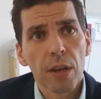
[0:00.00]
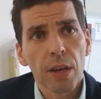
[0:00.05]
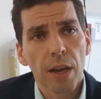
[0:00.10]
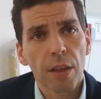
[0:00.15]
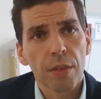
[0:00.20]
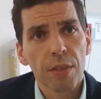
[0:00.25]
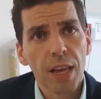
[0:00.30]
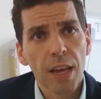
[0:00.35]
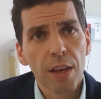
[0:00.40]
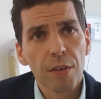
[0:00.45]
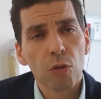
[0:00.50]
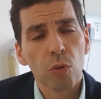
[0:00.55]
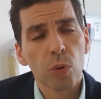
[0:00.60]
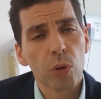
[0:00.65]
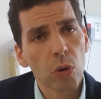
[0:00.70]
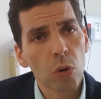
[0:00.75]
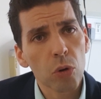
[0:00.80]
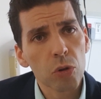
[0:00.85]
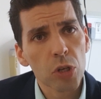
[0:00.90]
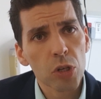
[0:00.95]
And therefore
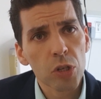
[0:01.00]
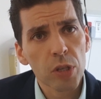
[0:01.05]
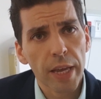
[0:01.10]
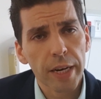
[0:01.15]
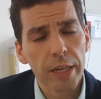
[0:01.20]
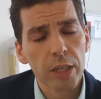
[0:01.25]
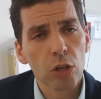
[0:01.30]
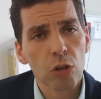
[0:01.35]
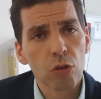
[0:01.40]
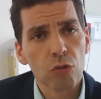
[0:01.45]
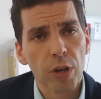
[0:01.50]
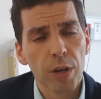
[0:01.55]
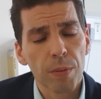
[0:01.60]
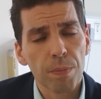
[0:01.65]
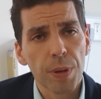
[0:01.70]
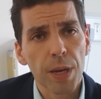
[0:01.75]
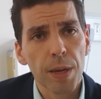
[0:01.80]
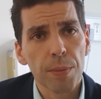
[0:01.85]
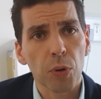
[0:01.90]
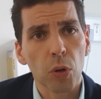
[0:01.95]
we're also starting to treat
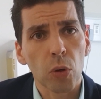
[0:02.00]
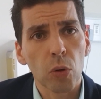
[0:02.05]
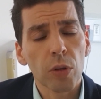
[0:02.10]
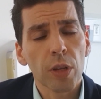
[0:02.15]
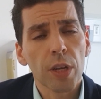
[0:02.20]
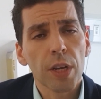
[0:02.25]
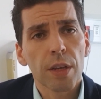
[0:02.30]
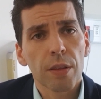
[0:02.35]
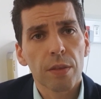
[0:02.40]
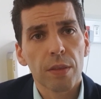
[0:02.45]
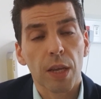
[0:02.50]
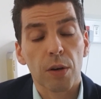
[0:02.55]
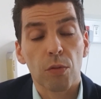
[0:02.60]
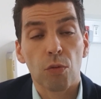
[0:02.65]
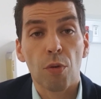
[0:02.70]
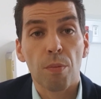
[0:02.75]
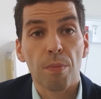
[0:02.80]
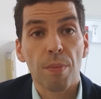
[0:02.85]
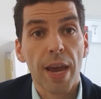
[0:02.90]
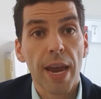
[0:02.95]
people that
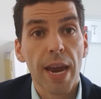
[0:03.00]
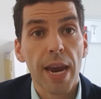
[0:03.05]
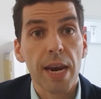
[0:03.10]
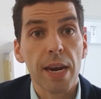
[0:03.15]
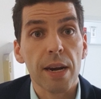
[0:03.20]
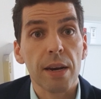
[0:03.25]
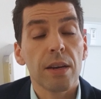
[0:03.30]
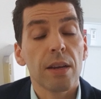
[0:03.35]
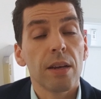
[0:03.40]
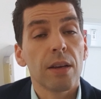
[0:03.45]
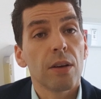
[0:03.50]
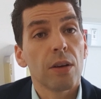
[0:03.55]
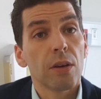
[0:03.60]
remain